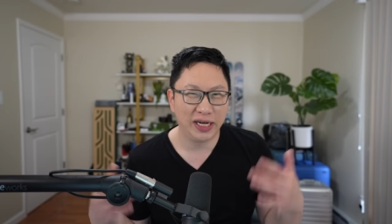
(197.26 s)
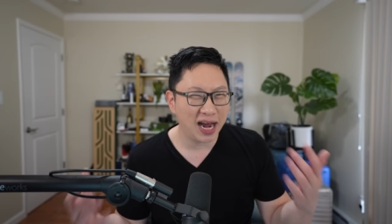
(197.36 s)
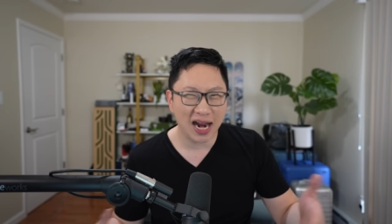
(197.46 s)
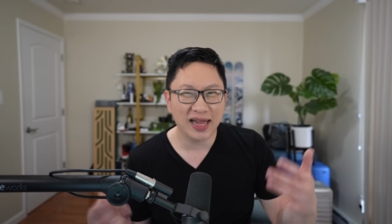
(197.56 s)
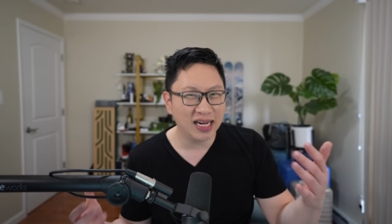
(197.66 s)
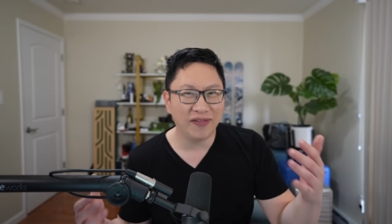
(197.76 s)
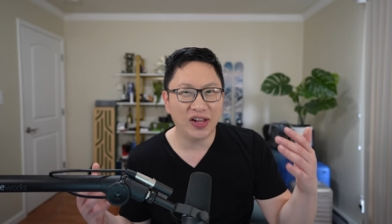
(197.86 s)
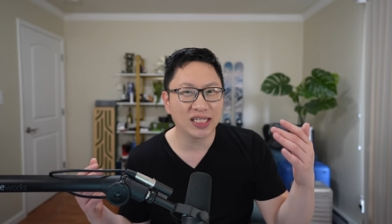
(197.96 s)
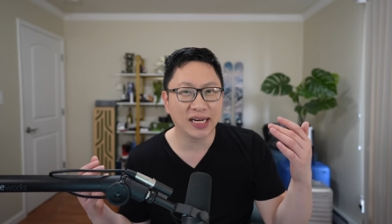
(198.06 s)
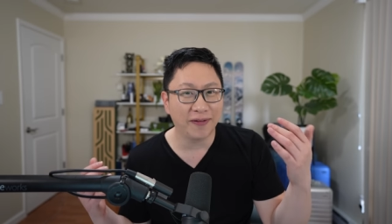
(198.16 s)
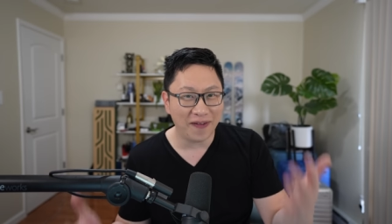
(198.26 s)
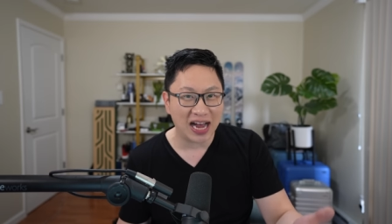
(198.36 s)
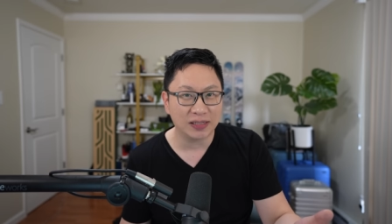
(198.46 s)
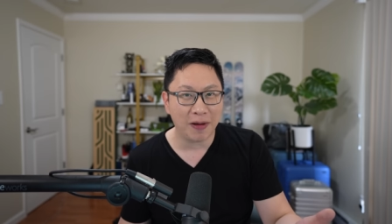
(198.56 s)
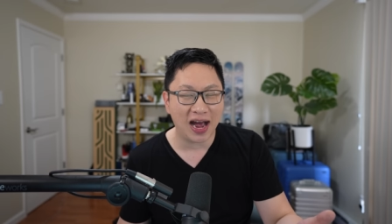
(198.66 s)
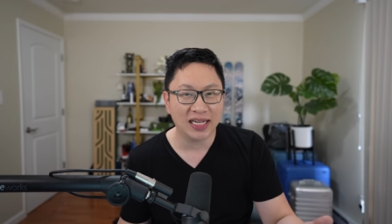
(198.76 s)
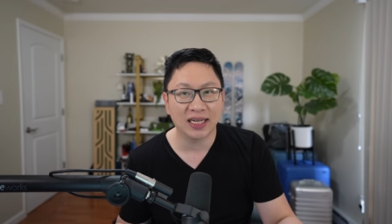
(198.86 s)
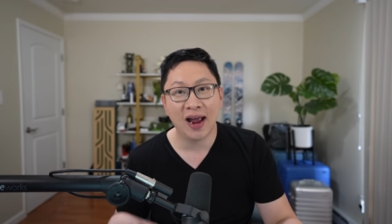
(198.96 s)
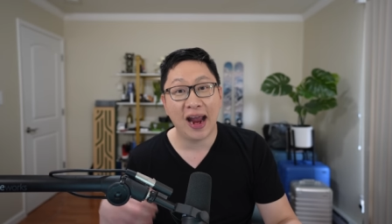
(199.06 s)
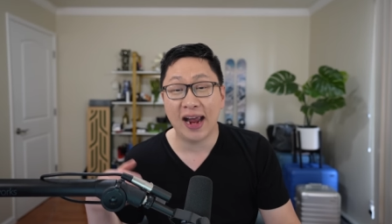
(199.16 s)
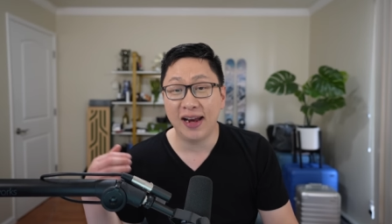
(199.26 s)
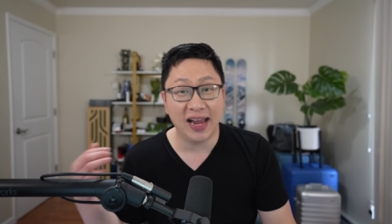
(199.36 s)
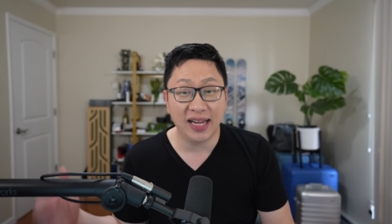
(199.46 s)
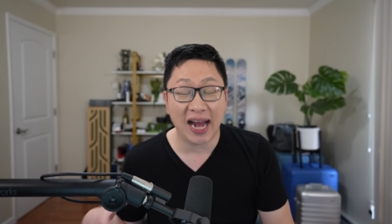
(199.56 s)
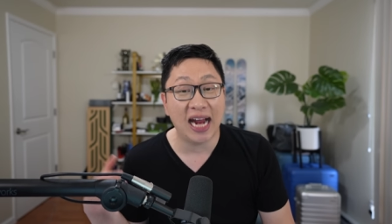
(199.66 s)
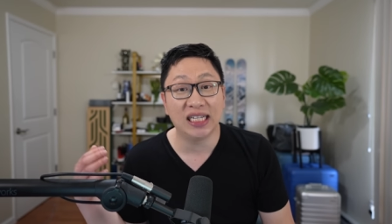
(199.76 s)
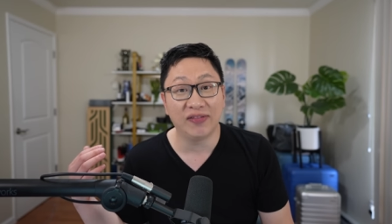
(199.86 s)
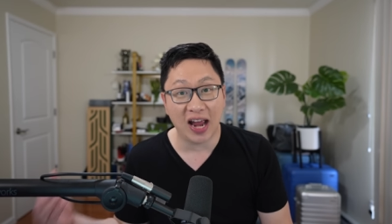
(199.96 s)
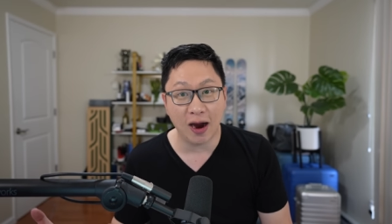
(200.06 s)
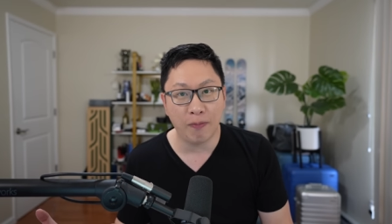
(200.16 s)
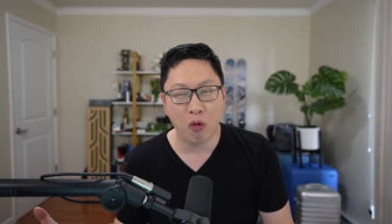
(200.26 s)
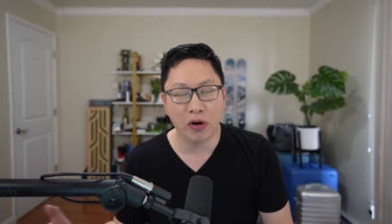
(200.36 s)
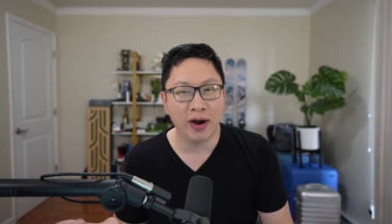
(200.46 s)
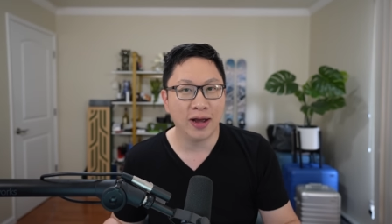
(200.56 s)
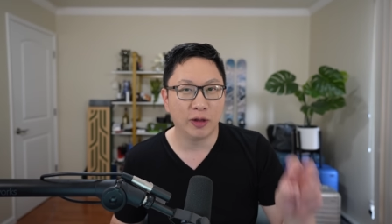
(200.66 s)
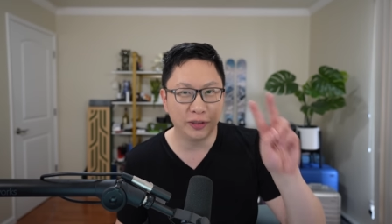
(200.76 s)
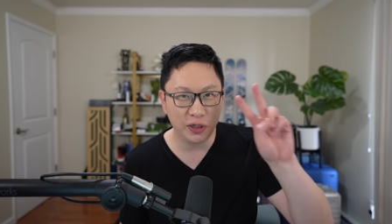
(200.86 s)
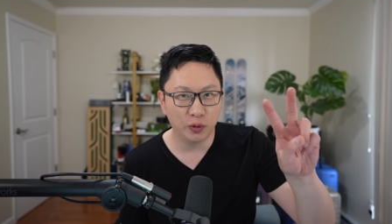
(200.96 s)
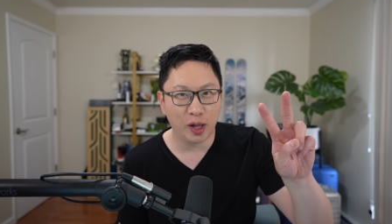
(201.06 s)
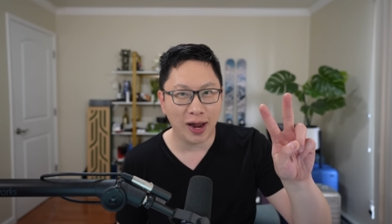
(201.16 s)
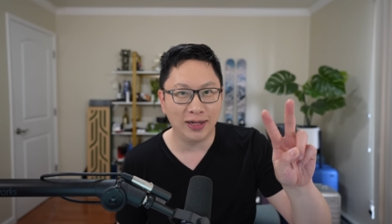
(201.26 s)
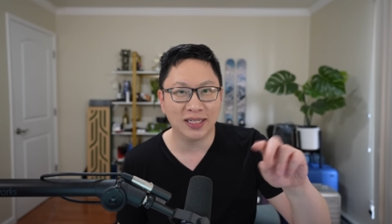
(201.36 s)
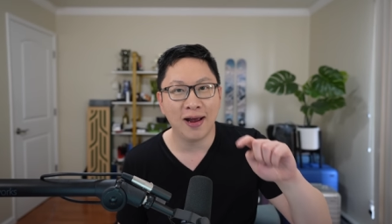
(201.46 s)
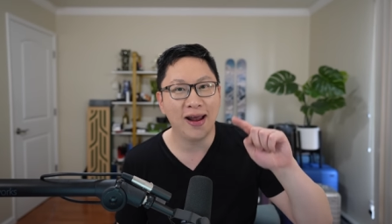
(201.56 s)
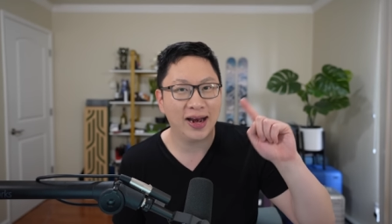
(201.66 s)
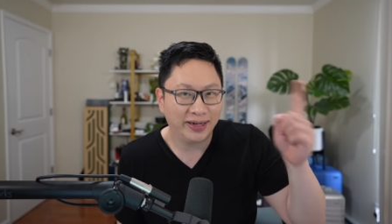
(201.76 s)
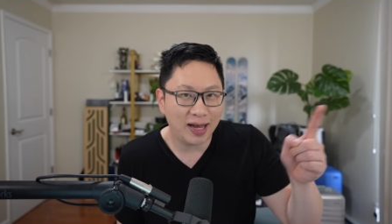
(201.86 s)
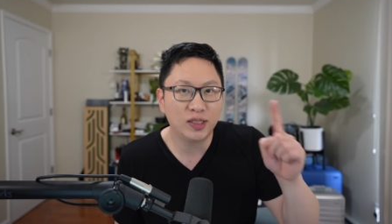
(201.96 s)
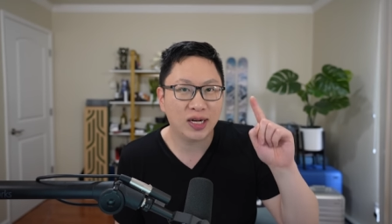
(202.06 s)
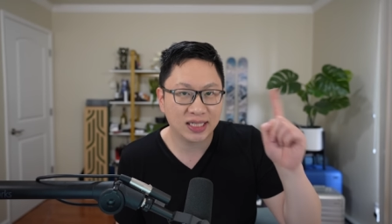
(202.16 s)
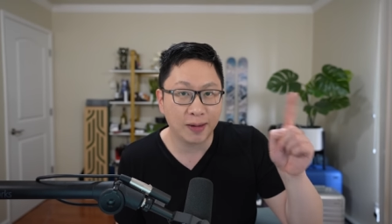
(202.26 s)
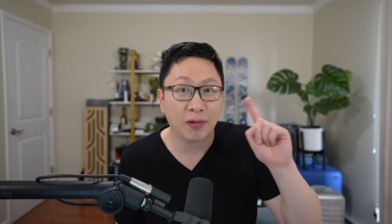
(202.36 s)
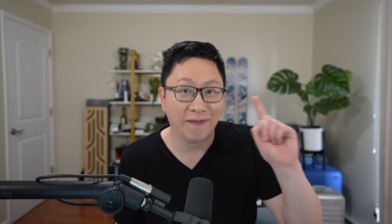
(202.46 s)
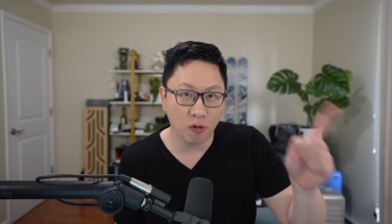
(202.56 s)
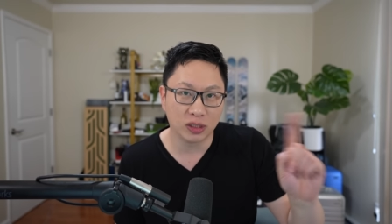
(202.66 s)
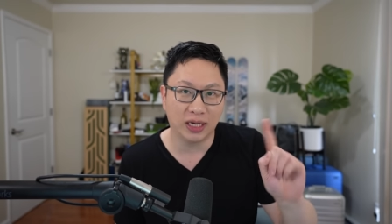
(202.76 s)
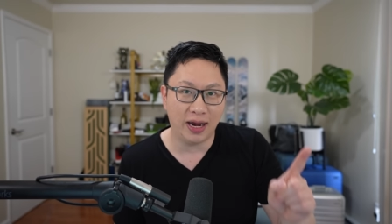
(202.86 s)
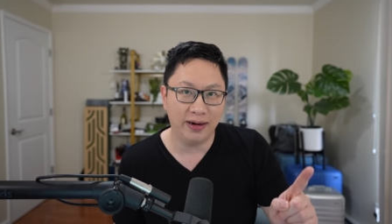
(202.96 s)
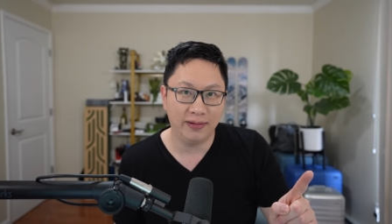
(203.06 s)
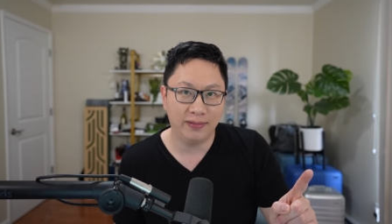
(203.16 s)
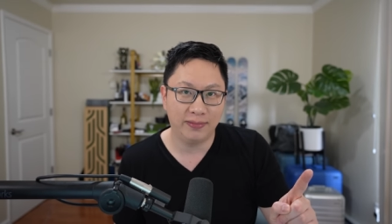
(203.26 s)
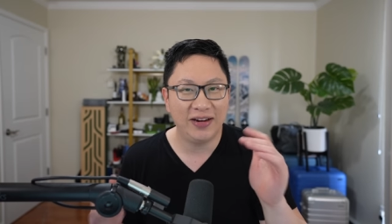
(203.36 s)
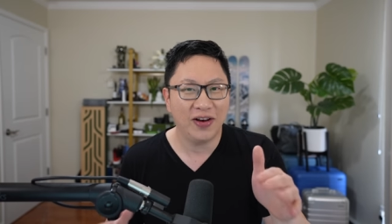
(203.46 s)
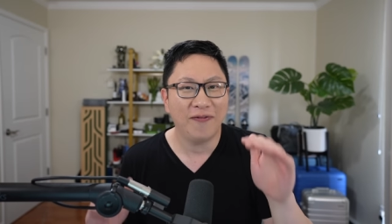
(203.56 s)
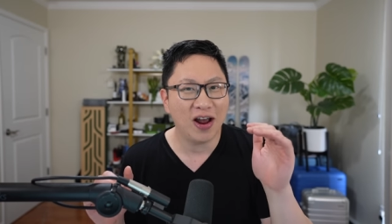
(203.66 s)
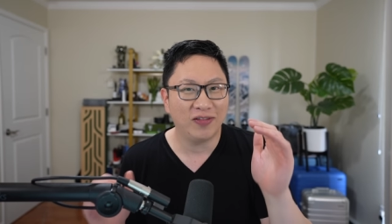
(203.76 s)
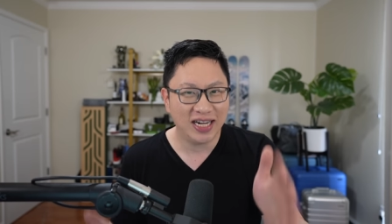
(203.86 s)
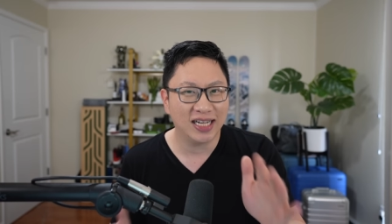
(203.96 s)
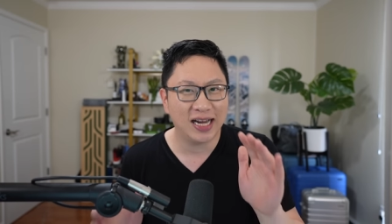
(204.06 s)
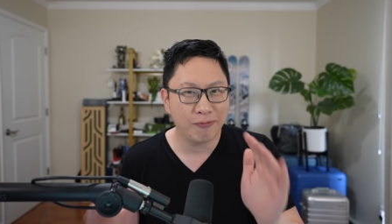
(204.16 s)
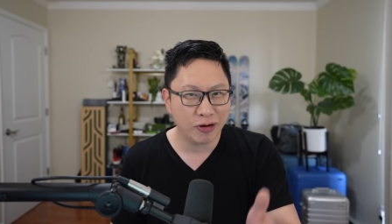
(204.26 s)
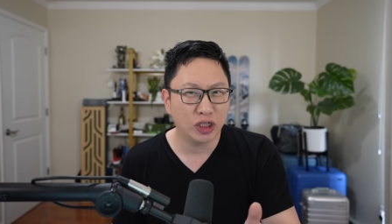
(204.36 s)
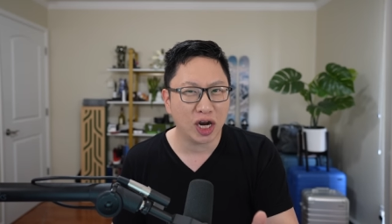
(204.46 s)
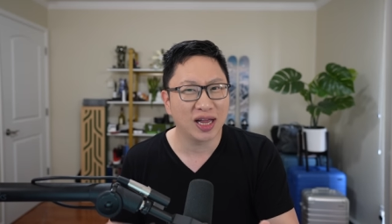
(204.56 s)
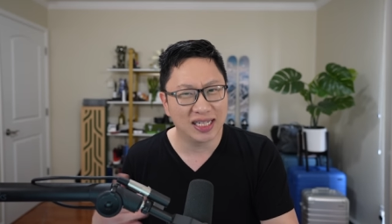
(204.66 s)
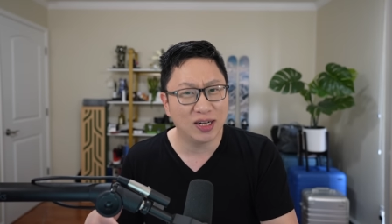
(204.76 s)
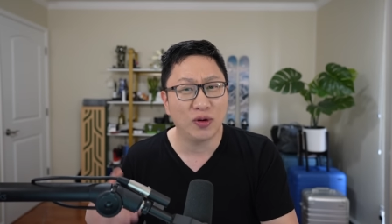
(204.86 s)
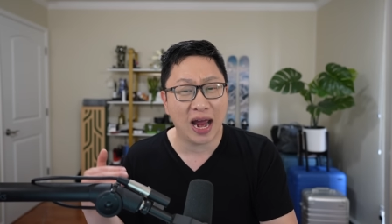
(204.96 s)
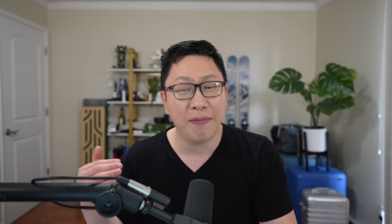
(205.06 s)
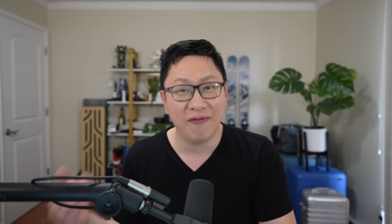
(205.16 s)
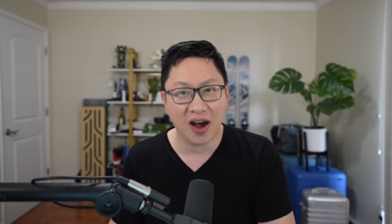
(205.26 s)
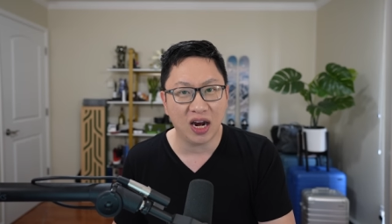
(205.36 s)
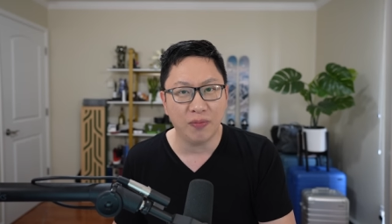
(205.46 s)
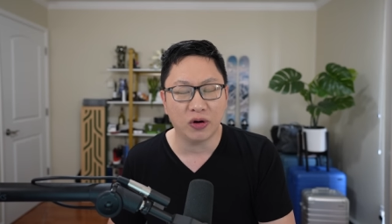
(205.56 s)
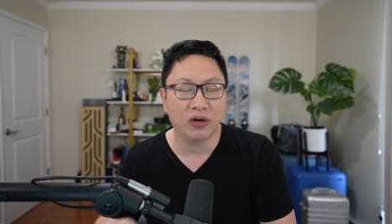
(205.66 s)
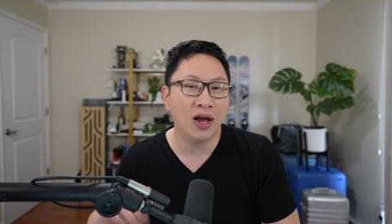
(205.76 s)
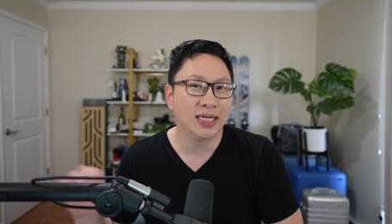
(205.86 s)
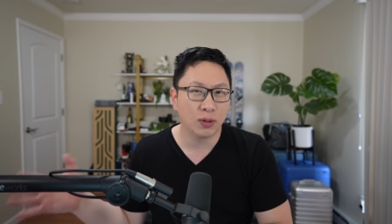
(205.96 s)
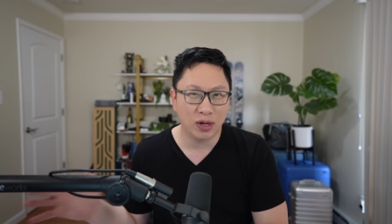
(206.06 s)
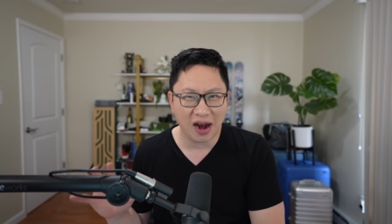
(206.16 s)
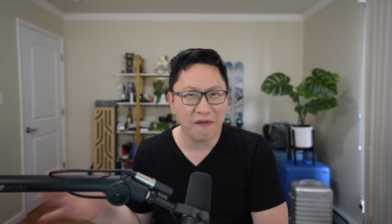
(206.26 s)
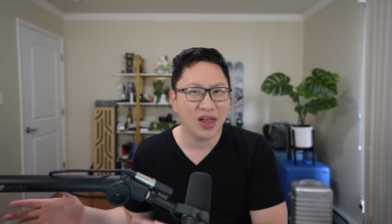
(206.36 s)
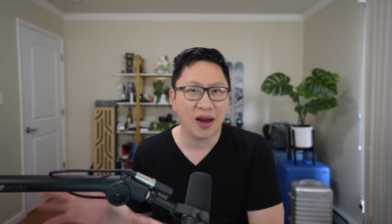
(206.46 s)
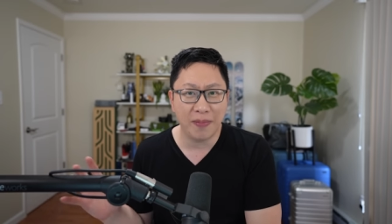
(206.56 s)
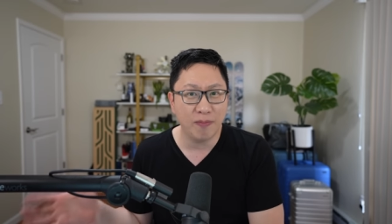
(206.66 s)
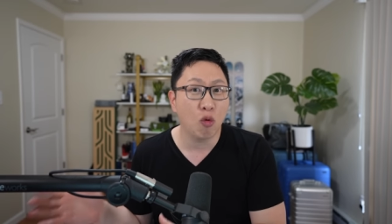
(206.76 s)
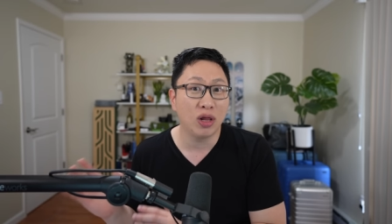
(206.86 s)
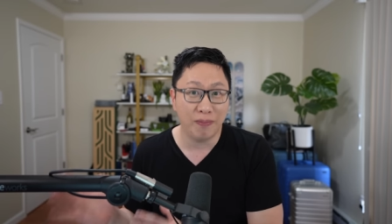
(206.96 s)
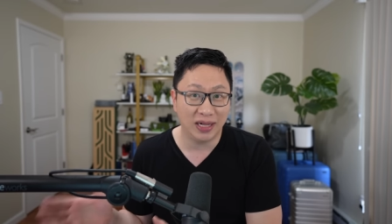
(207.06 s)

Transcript: You can kind of think of this like a fast pass, and in the case of the airport, there's two lines, it allows you to skip the first line. Even if you have T S A PreCheck, this still can be valuable, so we'll cover that a bit more in the